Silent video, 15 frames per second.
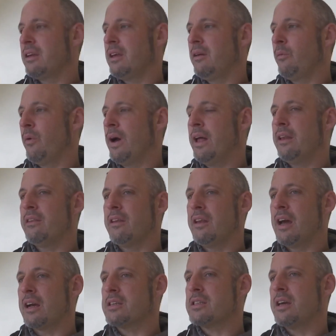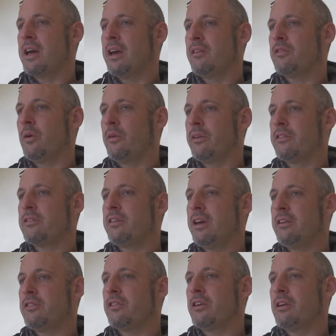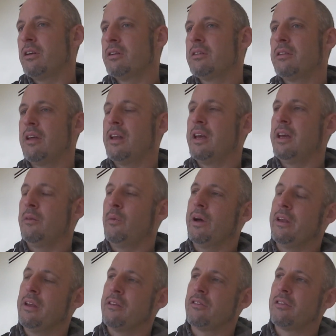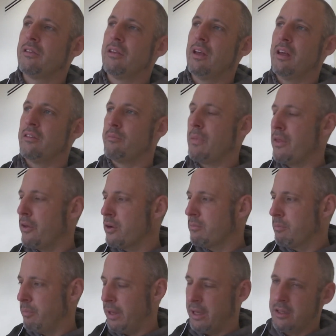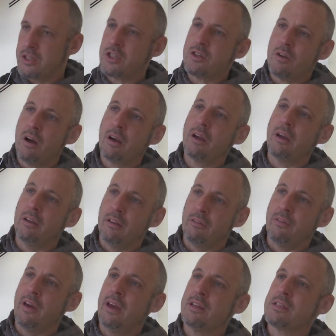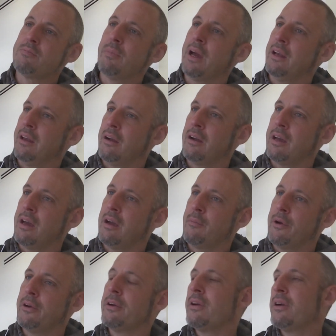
He went the next day and told his teacher that he'd witnessed his mother being struck in the face by Derek Hammer.